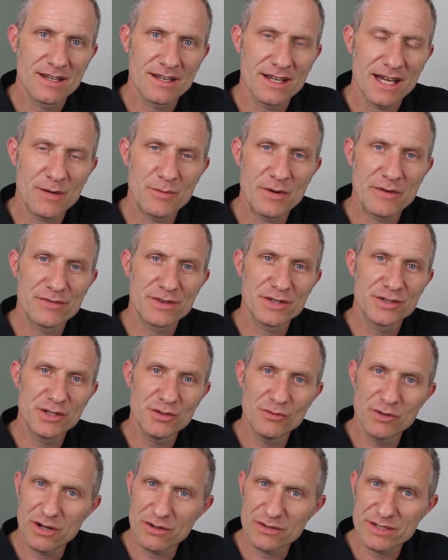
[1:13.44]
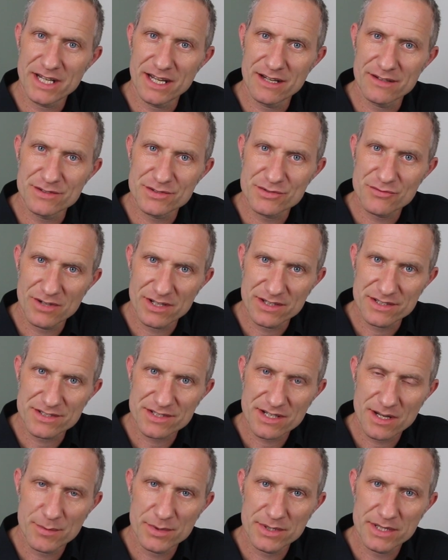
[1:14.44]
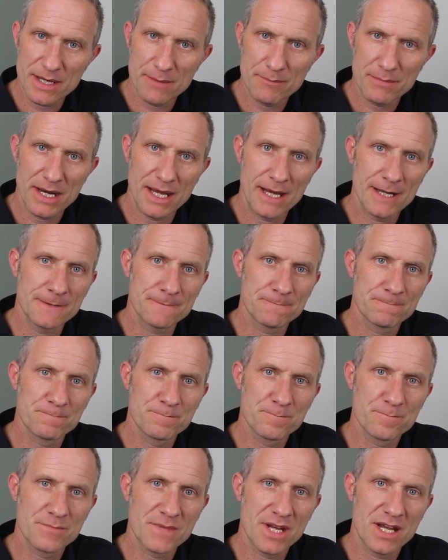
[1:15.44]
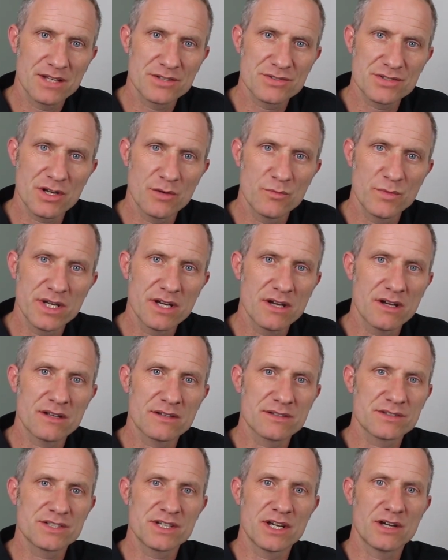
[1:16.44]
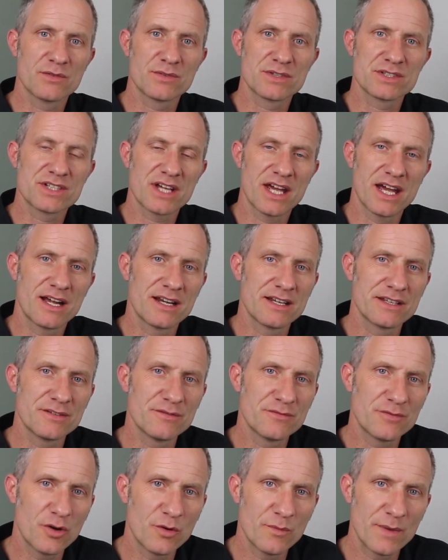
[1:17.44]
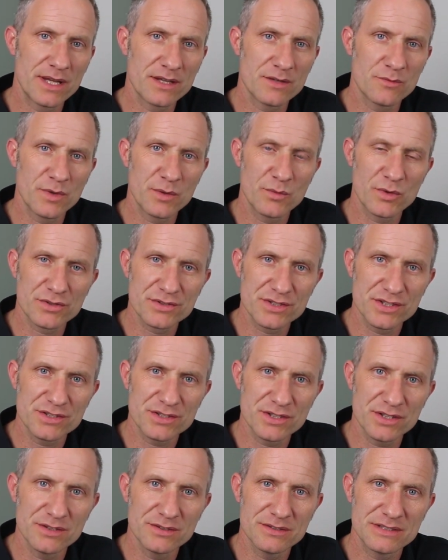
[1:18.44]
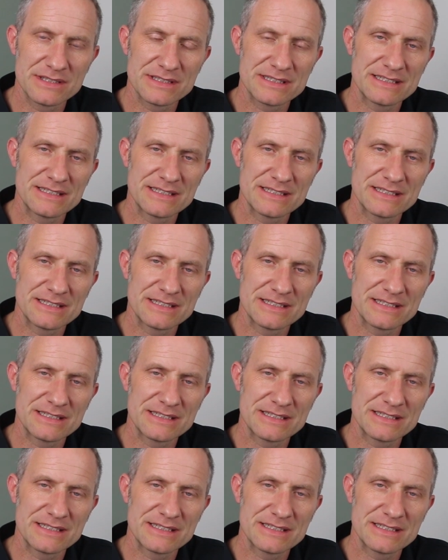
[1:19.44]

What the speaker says: However, the new lockdown has rather scuppered that plan, and so we can't tell the tale in the format that we wanted to.